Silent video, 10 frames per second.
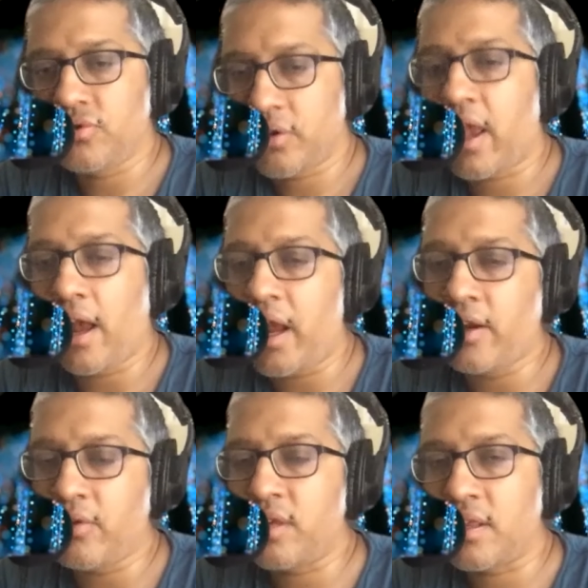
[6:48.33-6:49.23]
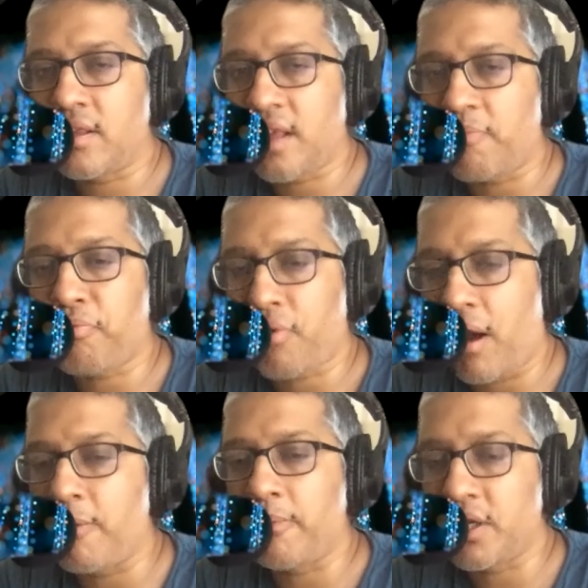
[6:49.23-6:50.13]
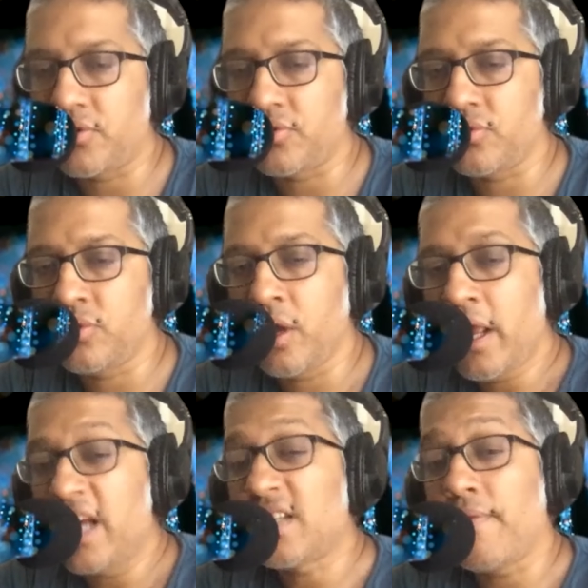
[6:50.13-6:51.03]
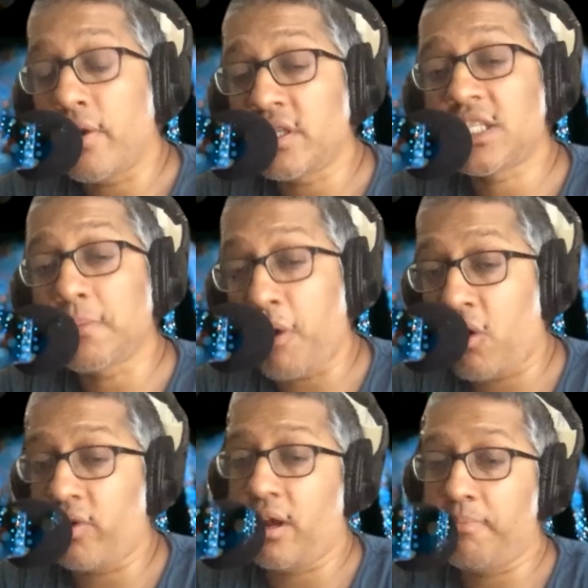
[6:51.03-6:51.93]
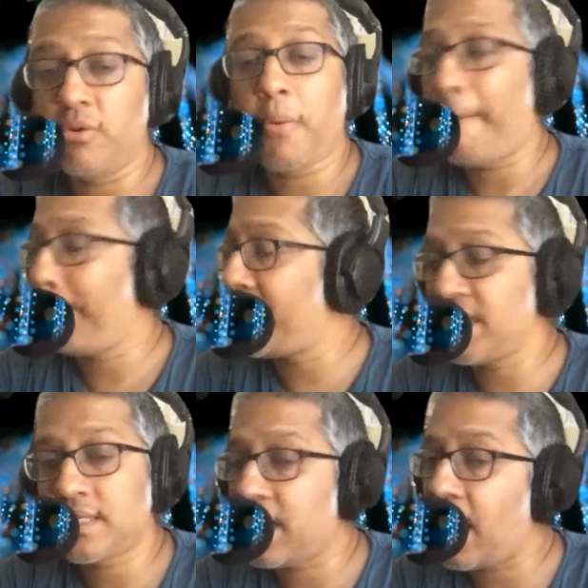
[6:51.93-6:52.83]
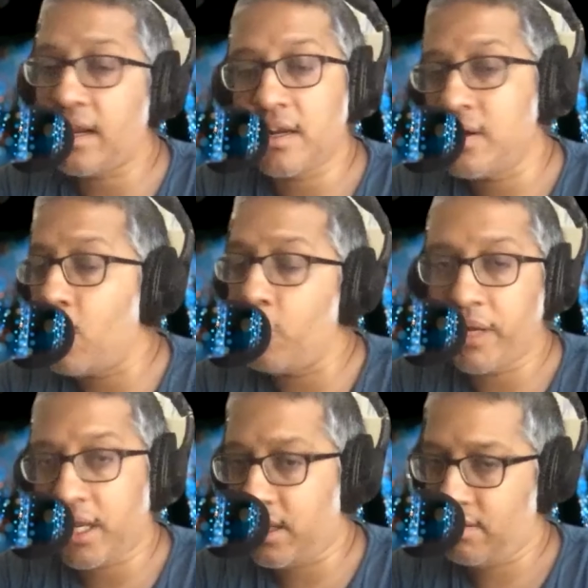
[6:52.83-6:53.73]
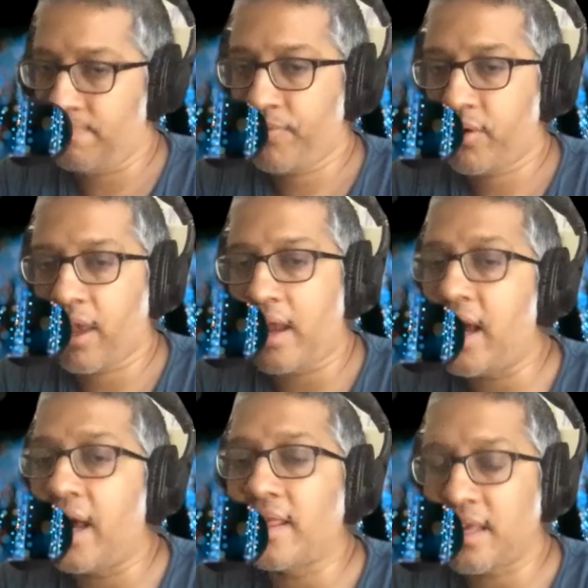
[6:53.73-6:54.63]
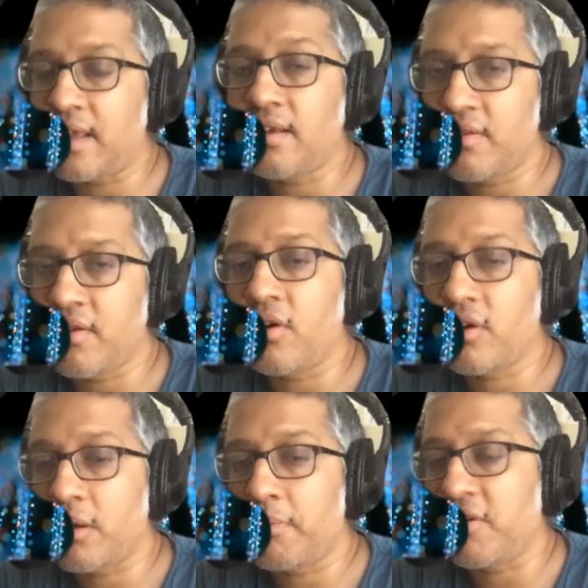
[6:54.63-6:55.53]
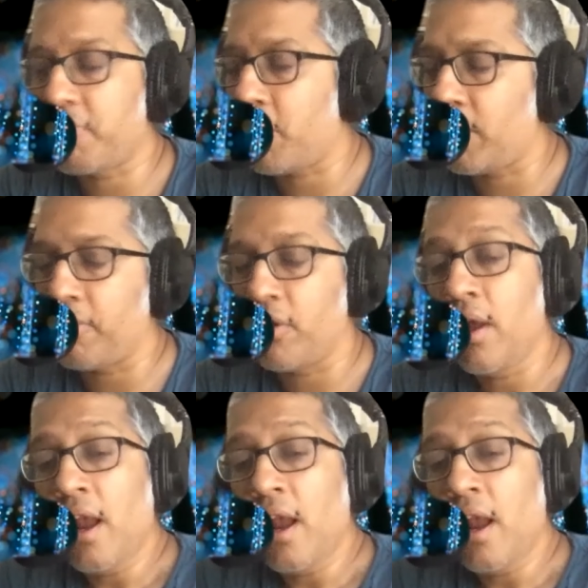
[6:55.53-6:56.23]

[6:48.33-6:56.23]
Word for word: Okay, I, I do think that that's probably true. It's a very small number, but it's not nobody. Okay, I, I think there are going to be a small number.